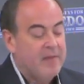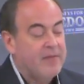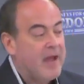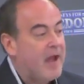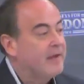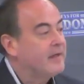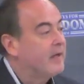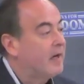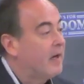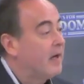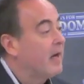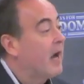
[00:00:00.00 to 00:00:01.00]
that
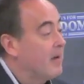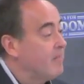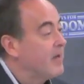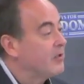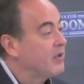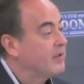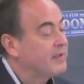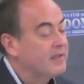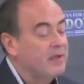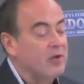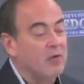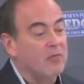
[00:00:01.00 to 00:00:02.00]
I mentioned
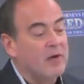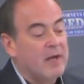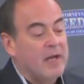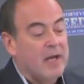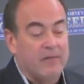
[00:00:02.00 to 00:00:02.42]
to you